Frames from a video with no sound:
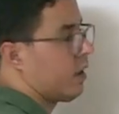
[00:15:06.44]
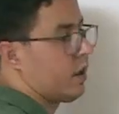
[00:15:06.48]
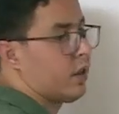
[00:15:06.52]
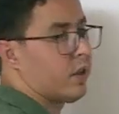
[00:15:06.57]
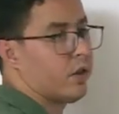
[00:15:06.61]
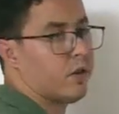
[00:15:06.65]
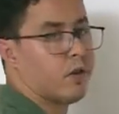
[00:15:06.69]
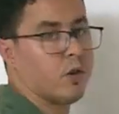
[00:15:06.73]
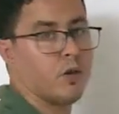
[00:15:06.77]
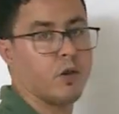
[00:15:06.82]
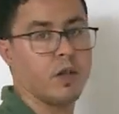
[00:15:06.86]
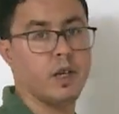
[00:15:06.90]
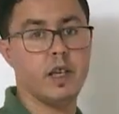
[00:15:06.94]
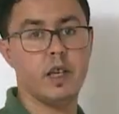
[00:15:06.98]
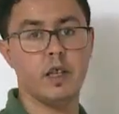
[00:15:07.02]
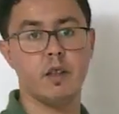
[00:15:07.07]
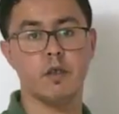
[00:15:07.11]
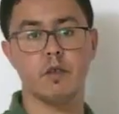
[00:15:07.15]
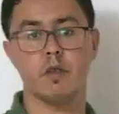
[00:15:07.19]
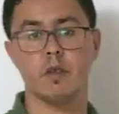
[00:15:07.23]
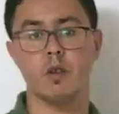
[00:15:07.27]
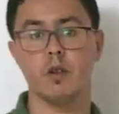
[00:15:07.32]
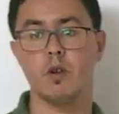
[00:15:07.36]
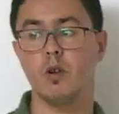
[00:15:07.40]
So he
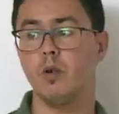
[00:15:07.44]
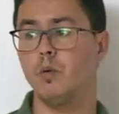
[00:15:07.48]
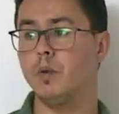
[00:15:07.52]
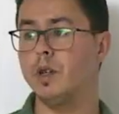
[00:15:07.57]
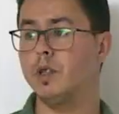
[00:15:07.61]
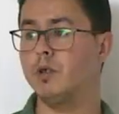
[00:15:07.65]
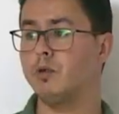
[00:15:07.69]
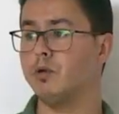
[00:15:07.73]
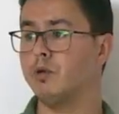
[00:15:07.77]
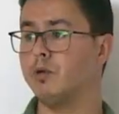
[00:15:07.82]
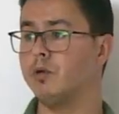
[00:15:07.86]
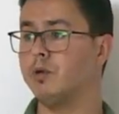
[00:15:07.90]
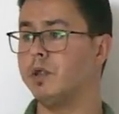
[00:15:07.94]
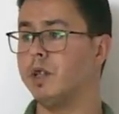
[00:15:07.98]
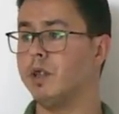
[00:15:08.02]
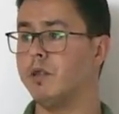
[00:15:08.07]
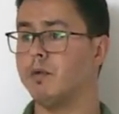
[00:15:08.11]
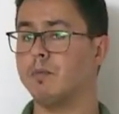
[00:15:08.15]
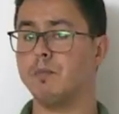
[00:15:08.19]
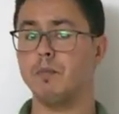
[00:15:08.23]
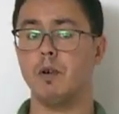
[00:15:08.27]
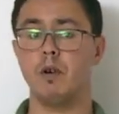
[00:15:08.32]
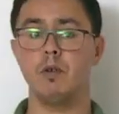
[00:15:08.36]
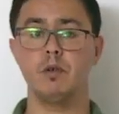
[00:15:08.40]
is going to
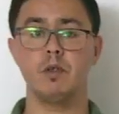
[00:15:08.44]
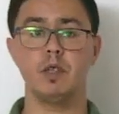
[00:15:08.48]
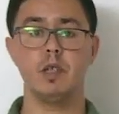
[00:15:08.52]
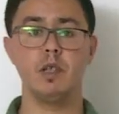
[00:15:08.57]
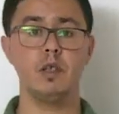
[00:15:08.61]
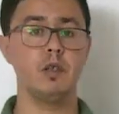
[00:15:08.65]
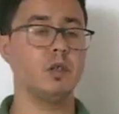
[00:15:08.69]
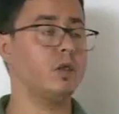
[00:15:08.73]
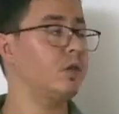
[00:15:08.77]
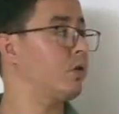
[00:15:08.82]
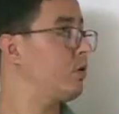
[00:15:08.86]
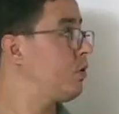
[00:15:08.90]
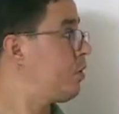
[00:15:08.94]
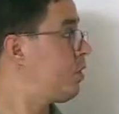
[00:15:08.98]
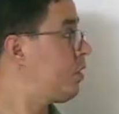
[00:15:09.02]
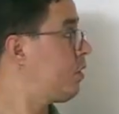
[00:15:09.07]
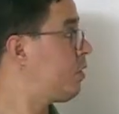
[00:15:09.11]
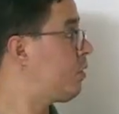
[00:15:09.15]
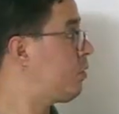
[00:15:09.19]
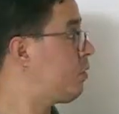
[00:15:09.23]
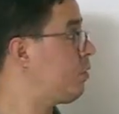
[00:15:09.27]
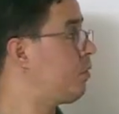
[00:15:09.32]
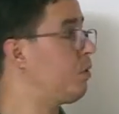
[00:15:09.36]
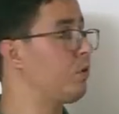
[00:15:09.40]
responding
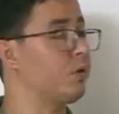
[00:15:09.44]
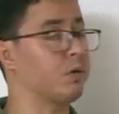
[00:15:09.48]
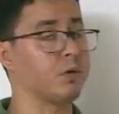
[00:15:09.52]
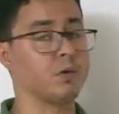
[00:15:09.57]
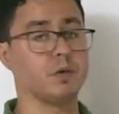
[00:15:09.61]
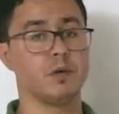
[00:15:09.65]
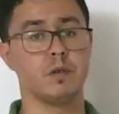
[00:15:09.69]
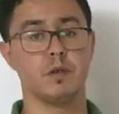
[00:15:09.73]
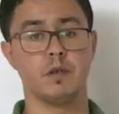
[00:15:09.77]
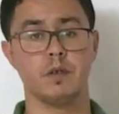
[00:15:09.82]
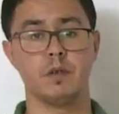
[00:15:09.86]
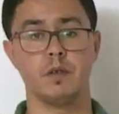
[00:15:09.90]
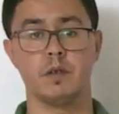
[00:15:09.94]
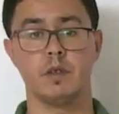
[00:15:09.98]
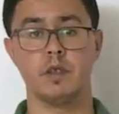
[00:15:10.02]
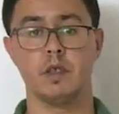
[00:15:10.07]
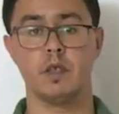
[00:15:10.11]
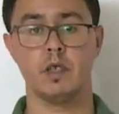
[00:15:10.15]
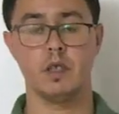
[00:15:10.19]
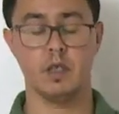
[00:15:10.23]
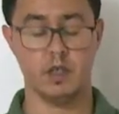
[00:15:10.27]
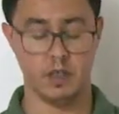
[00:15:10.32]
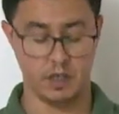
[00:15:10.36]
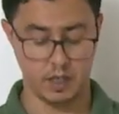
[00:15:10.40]
to you.
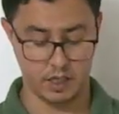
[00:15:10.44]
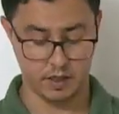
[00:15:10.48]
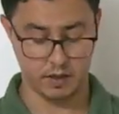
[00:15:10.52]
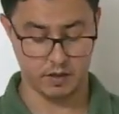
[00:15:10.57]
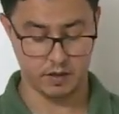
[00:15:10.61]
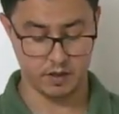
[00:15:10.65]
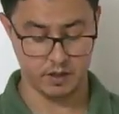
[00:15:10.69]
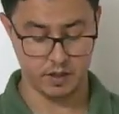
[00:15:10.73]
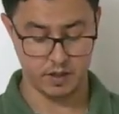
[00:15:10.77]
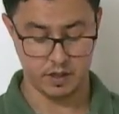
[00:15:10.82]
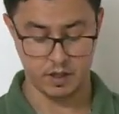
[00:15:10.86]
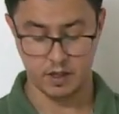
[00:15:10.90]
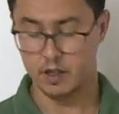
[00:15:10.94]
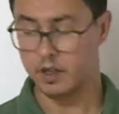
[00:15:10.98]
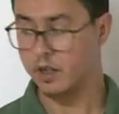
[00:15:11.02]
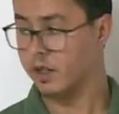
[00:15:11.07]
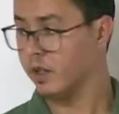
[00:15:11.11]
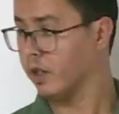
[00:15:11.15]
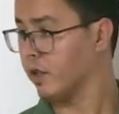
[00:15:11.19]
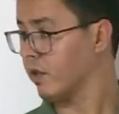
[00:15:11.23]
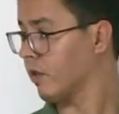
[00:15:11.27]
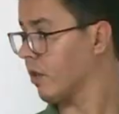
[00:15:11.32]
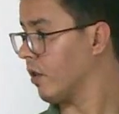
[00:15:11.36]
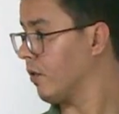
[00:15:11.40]
Yes.
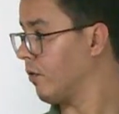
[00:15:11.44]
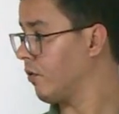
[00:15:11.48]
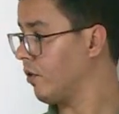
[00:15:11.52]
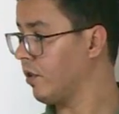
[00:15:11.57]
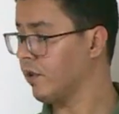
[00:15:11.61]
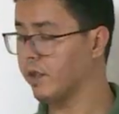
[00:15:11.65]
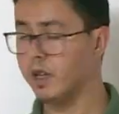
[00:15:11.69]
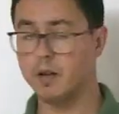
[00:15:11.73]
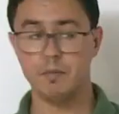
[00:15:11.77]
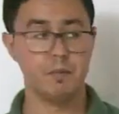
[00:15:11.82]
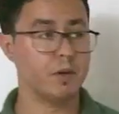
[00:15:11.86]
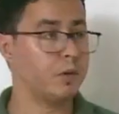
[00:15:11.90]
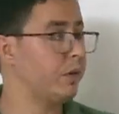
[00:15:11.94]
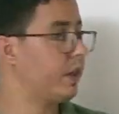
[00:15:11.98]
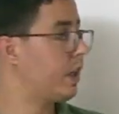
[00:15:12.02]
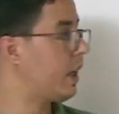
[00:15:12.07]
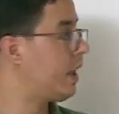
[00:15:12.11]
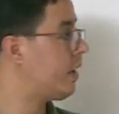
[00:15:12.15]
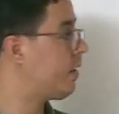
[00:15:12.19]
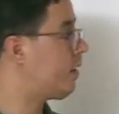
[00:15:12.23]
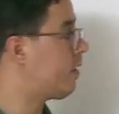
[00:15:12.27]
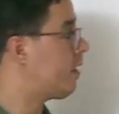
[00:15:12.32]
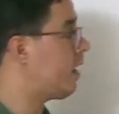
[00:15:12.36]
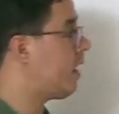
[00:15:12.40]
So for example, we
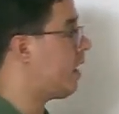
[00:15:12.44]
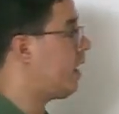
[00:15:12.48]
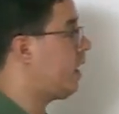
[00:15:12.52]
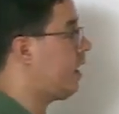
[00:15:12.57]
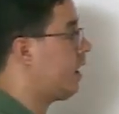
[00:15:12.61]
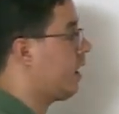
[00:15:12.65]
can say,